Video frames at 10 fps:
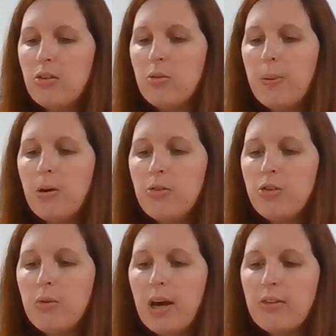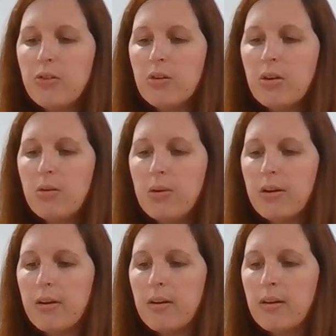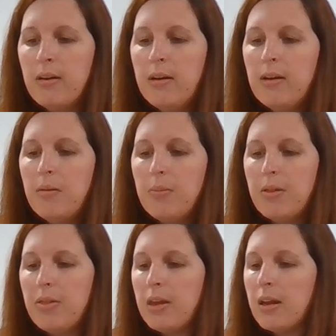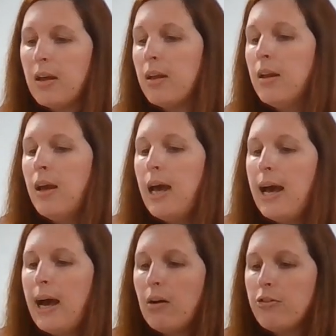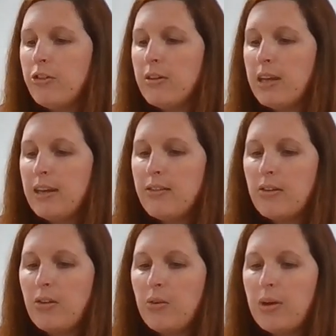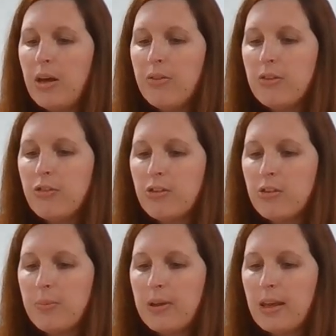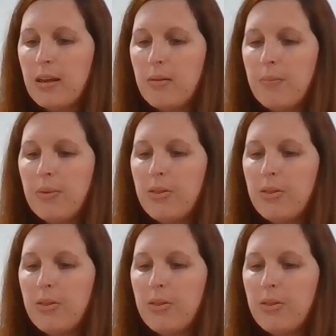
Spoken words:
Suppose you ask your coworker, Bethina, how she likes the new health insurance plan.